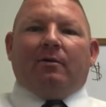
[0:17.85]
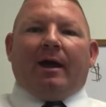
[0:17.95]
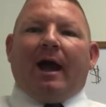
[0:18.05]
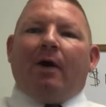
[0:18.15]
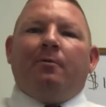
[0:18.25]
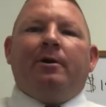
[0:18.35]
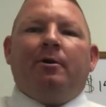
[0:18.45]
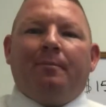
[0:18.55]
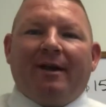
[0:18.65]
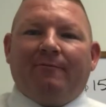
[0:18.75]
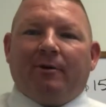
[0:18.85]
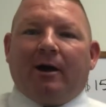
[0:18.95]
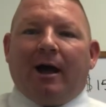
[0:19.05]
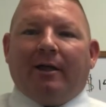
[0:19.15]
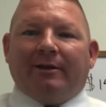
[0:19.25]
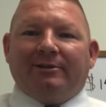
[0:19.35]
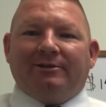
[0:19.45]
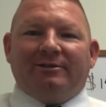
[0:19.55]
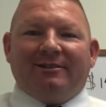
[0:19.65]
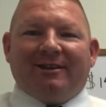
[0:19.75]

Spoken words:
how are we going to pay for college?